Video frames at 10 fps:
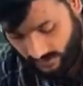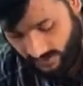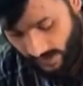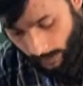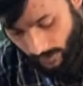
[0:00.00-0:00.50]

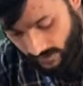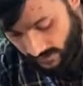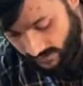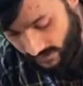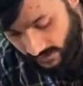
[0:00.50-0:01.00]
this
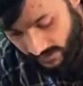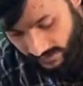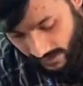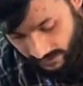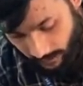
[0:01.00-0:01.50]
apparatus in
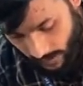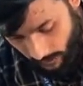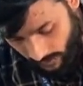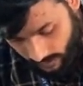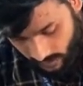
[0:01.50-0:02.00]
this
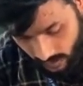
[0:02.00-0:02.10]
experiment.